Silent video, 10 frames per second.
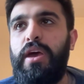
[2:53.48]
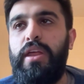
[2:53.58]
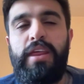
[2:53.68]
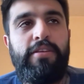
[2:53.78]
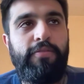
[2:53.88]

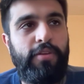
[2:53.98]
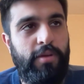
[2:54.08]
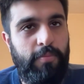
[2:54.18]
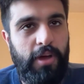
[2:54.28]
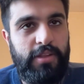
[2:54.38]
an
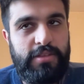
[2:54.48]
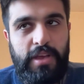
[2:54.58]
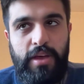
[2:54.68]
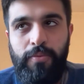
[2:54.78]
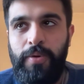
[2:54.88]
infinite
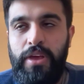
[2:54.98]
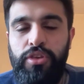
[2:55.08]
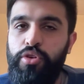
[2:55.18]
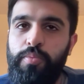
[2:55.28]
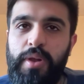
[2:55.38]
mindset where
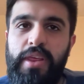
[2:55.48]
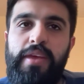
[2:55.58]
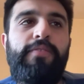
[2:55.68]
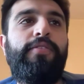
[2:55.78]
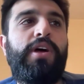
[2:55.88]
you
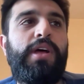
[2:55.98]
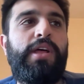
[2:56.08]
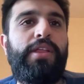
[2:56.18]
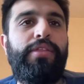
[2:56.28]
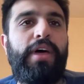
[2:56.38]
believe
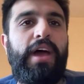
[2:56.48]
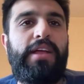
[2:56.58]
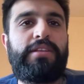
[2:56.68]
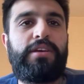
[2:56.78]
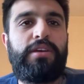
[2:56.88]

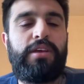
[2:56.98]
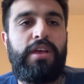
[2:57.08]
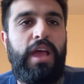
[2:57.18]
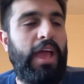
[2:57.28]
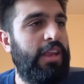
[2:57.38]
that
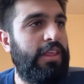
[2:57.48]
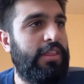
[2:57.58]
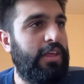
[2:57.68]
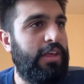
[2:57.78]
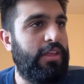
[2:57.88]

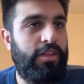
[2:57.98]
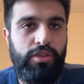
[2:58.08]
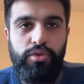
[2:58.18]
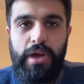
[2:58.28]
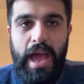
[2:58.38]
anything, that
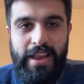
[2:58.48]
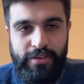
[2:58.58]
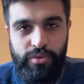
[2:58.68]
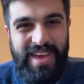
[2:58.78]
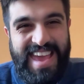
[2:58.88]
you can
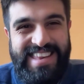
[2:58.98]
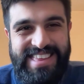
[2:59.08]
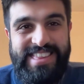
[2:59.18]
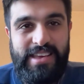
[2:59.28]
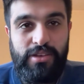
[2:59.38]
do
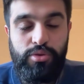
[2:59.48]
anything.